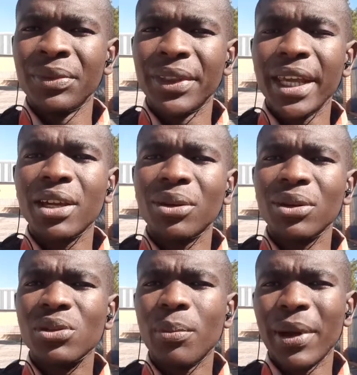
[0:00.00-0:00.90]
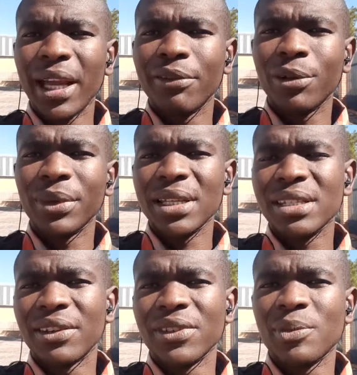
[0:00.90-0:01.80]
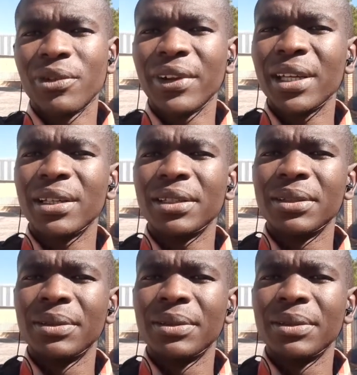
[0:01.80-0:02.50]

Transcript: they can also buy from that service provider.